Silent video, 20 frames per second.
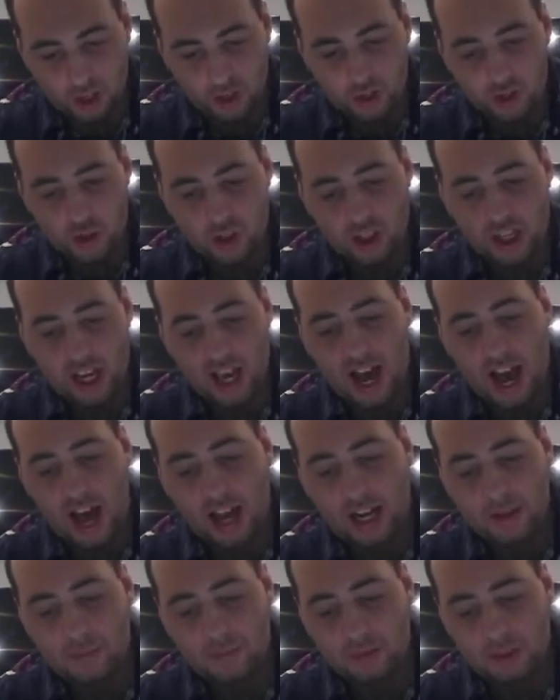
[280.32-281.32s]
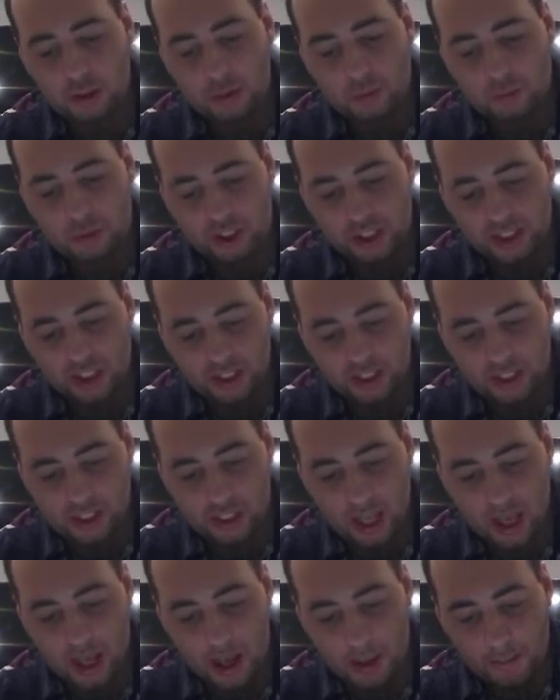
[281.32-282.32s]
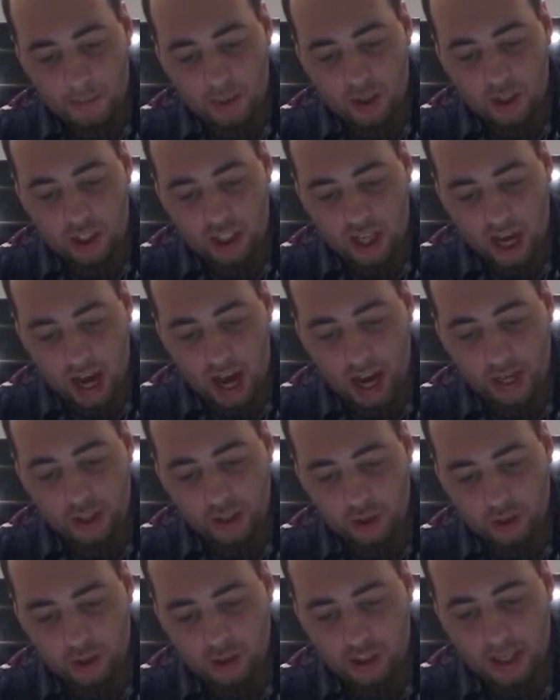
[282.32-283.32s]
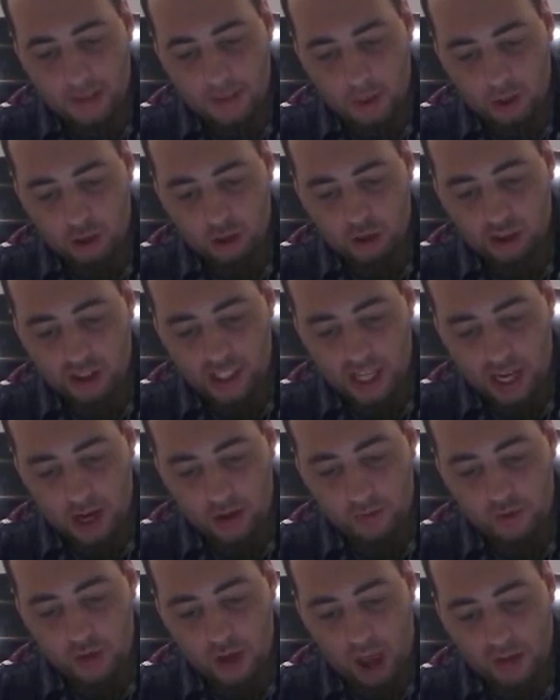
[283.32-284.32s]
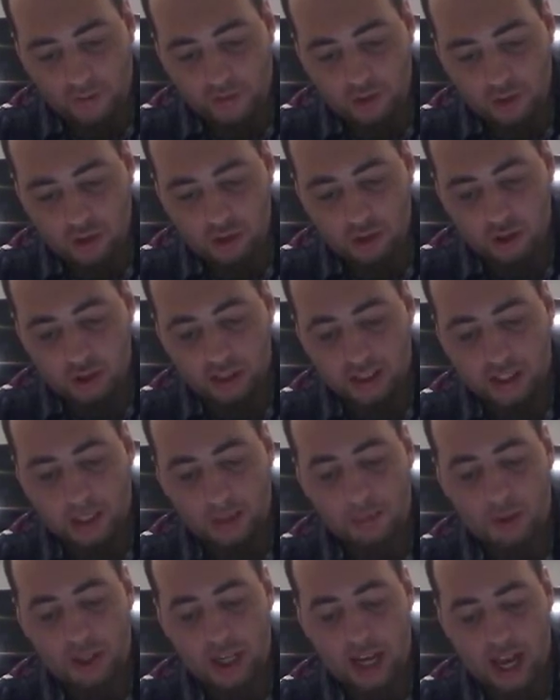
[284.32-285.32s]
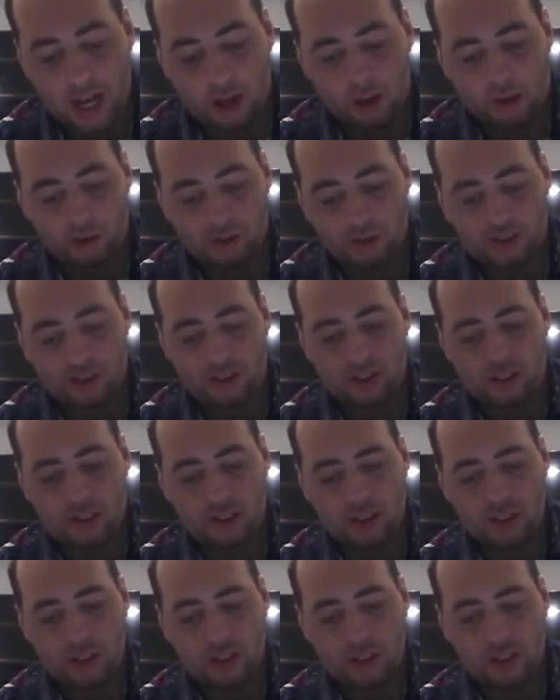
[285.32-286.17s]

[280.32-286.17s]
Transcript: You get unlimited wishes, but you can't use them on yourself. You have to use it on somebody else.